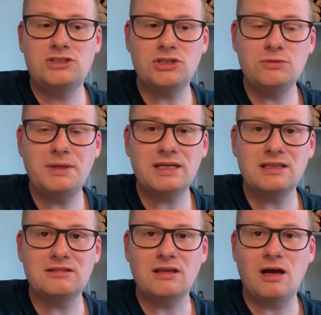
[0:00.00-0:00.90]
Do pick
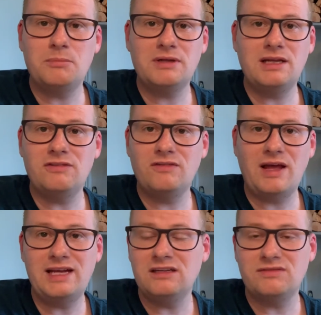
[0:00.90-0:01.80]
this up if
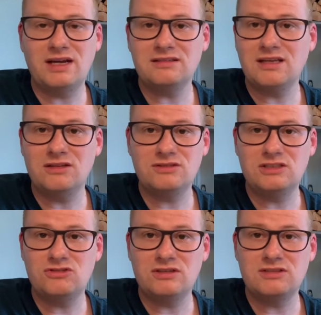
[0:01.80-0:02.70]
any of that sounds
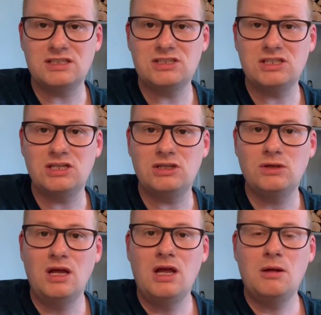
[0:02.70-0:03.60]
interesting to you.